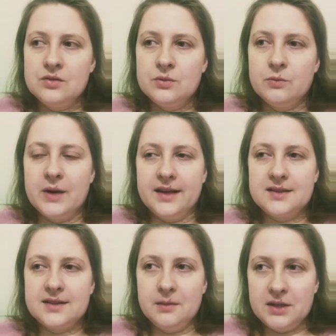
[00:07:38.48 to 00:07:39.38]
While
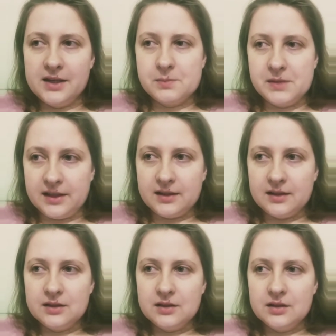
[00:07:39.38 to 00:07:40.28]
some like me
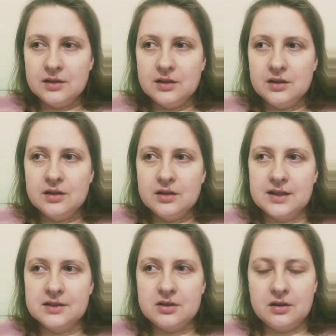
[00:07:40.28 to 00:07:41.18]

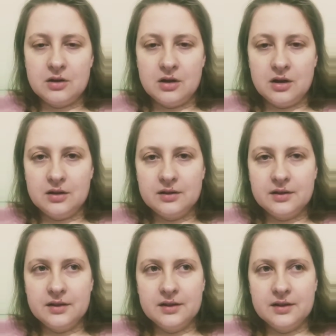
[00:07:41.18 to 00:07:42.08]
answer the call
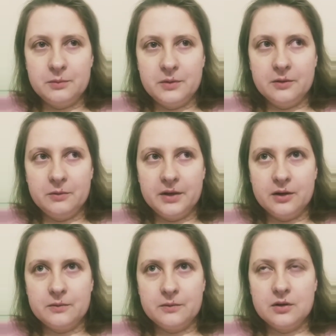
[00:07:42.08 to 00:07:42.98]
in a, in a way
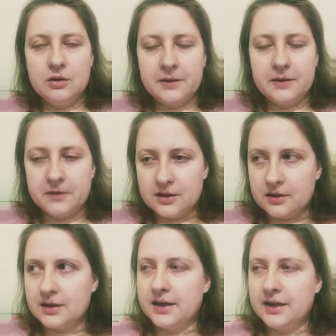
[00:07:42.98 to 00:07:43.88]
of, okay,
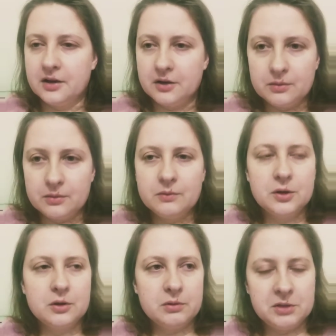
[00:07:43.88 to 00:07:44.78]
Father, I hear you. What do
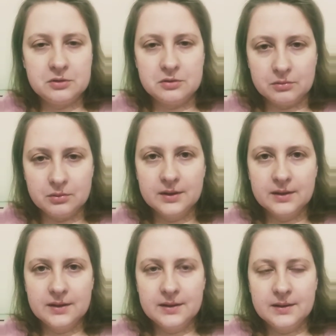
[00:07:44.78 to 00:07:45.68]
you want me to do?
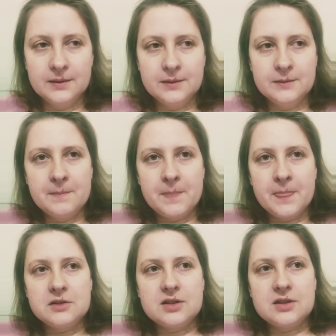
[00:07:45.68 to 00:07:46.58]

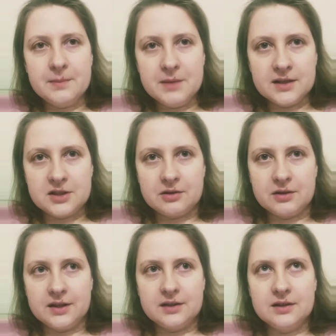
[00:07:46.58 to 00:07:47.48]
Some answer
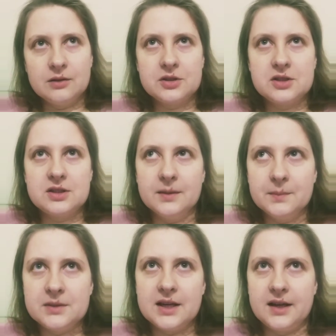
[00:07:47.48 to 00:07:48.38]
it, or
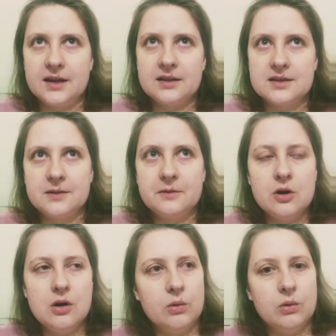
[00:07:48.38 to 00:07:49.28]
some take it as if,
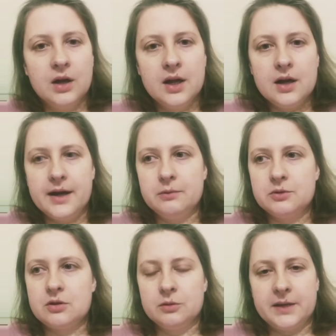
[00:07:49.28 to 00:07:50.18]
oh, I
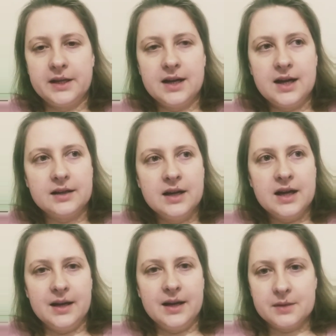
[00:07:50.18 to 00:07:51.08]
was called by God,
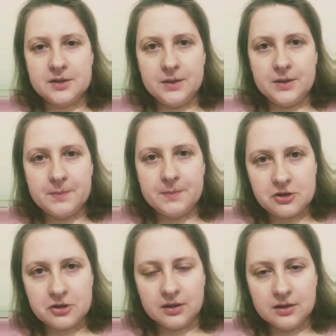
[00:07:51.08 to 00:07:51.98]
I must be
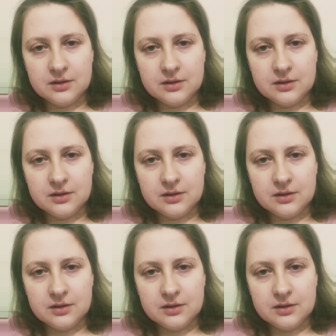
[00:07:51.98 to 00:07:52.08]
special.